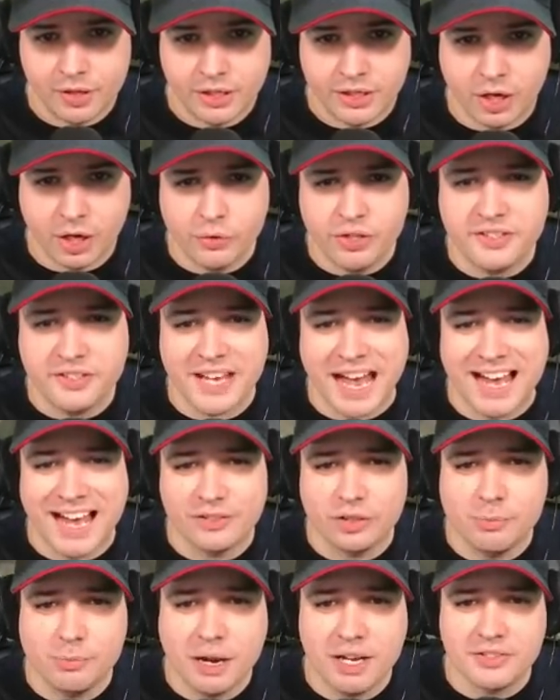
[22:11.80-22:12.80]
Yo, these
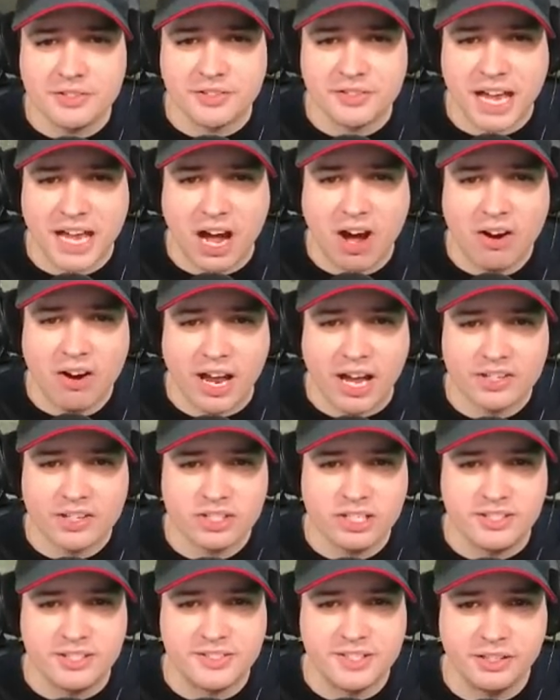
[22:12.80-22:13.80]
atomizers are
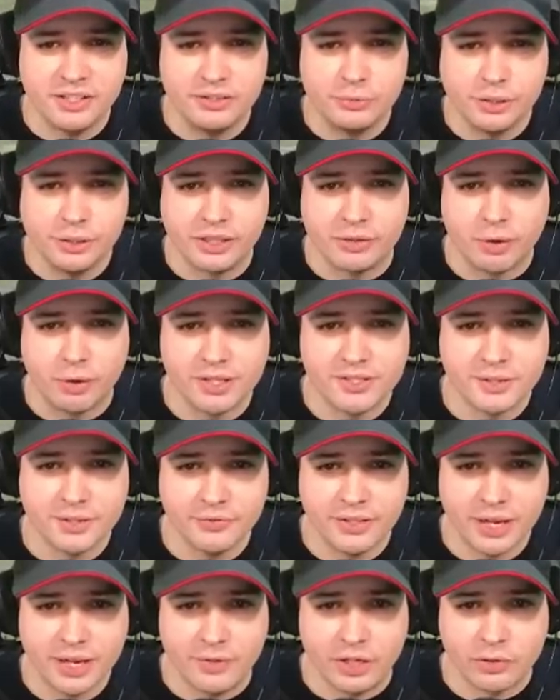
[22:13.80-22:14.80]
actually still doing quite some
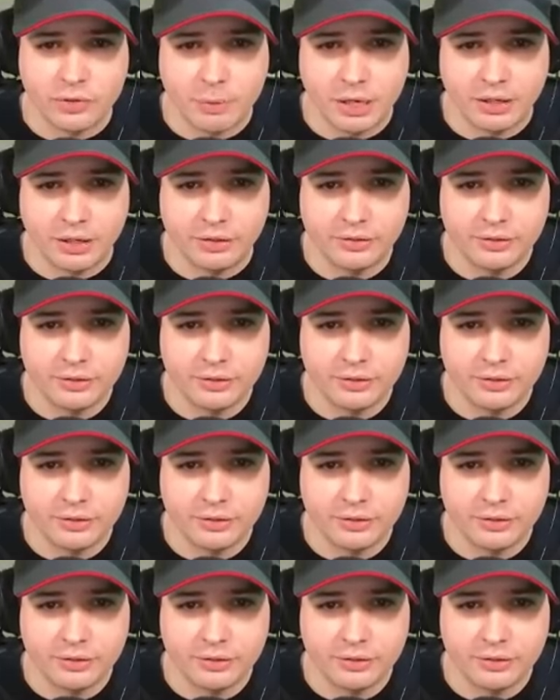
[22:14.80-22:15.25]
damage, man.